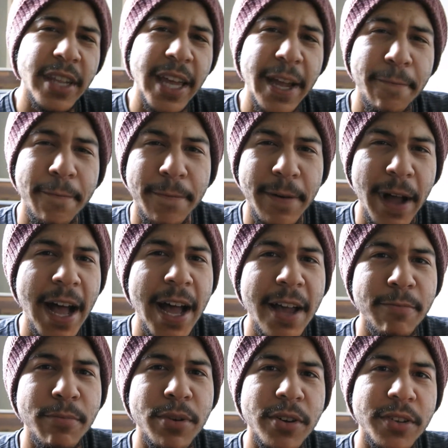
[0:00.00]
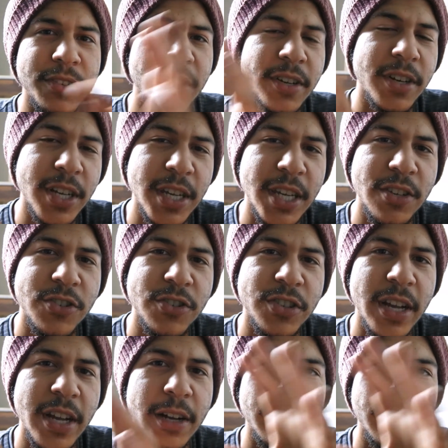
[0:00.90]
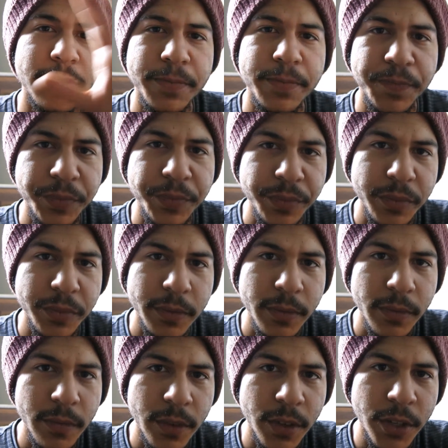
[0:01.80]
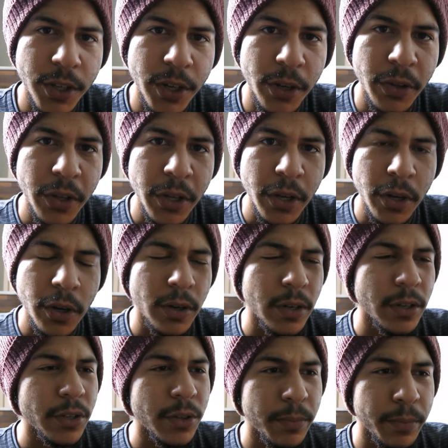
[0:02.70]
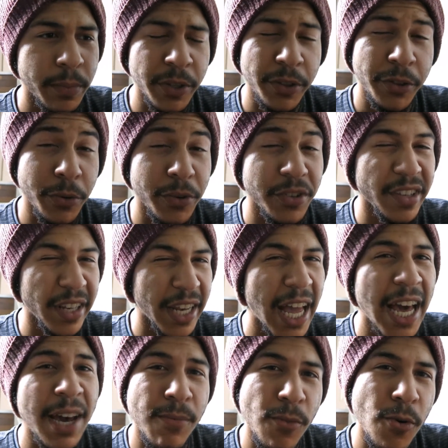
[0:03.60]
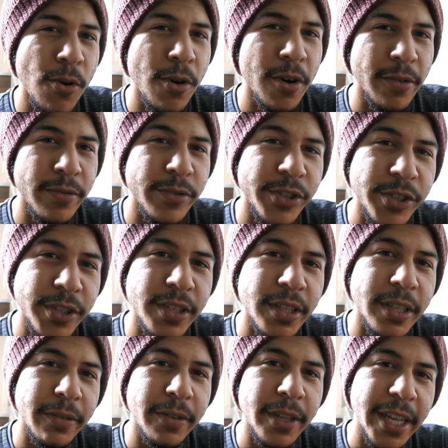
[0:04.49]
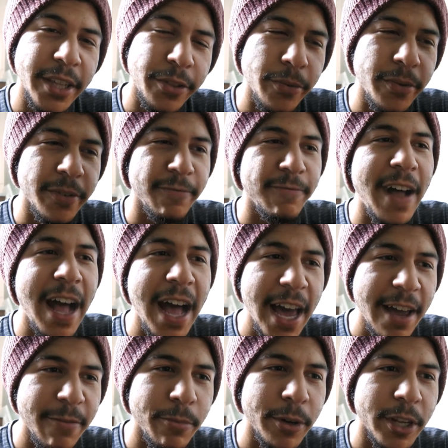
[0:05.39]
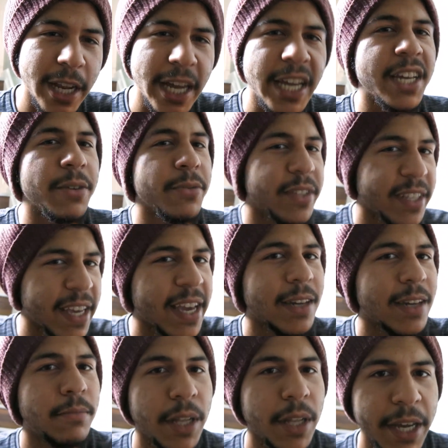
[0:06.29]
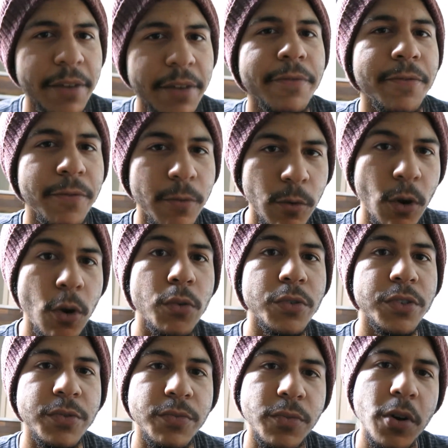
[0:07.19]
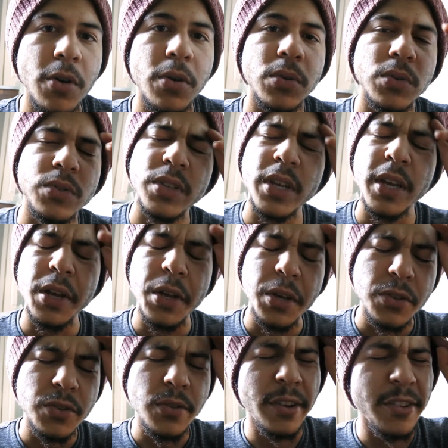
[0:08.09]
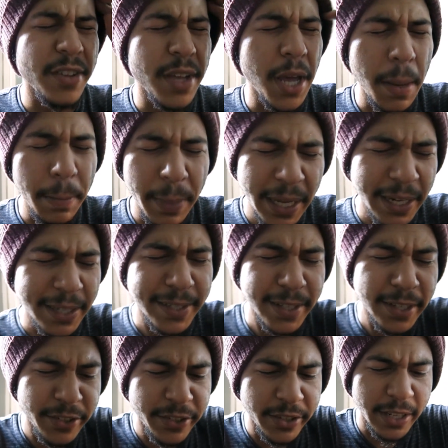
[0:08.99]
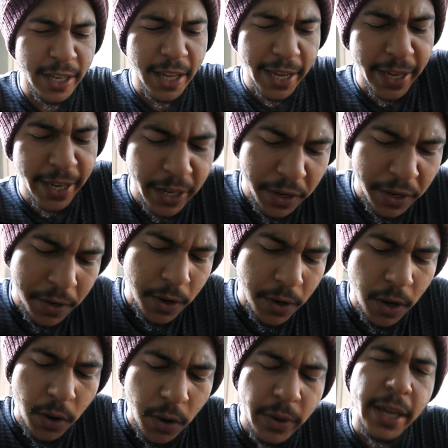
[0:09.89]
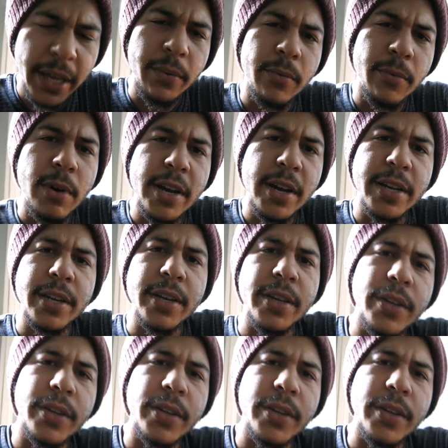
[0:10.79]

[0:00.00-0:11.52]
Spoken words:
like 5 books on each shelf. You know, but there was a lot more. It was just there was 5, but it would take up like rows and rows. So I just kind of paid attention to okay, one,